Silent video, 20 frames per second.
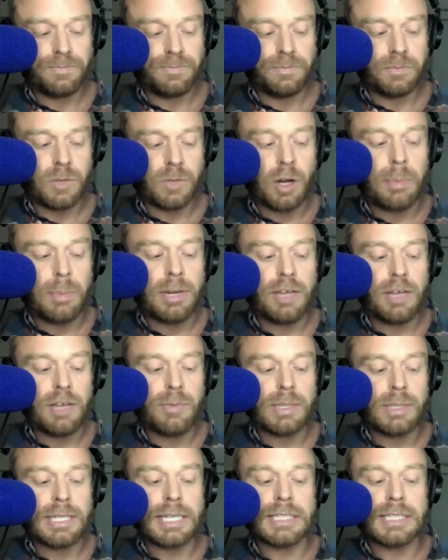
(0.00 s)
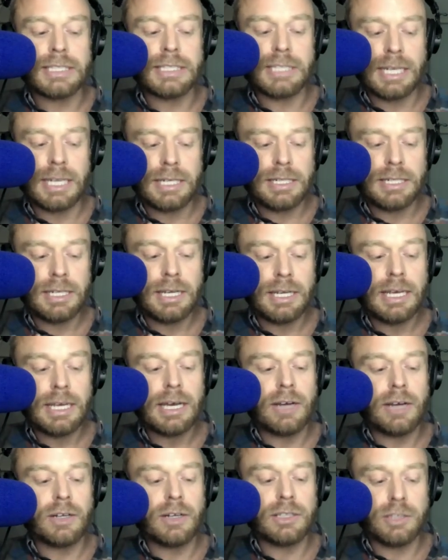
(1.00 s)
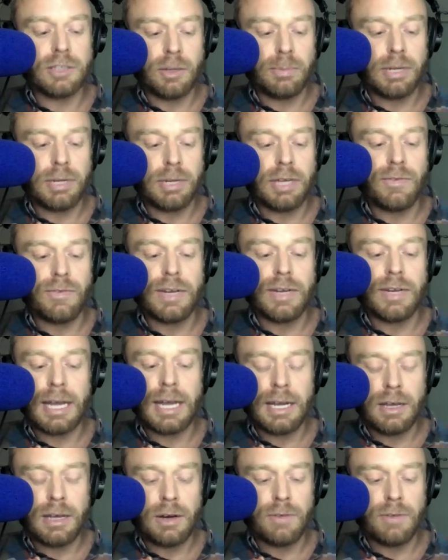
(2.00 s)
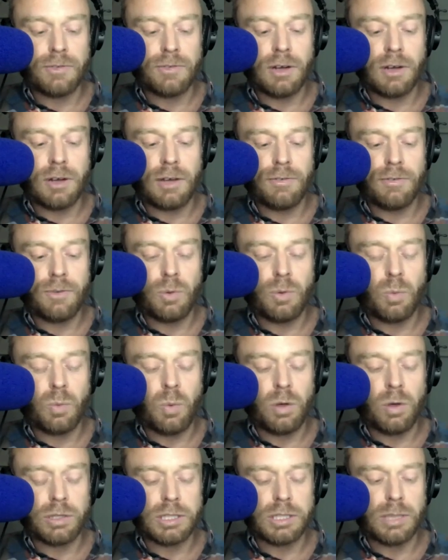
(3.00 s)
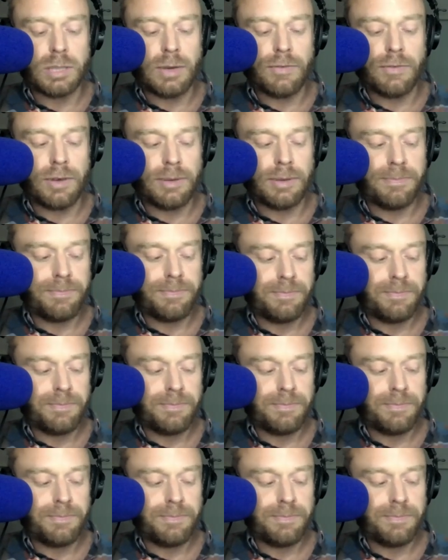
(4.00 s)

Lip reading: I believe my dad is dead, and I don't believe in any afterlife whatsoever.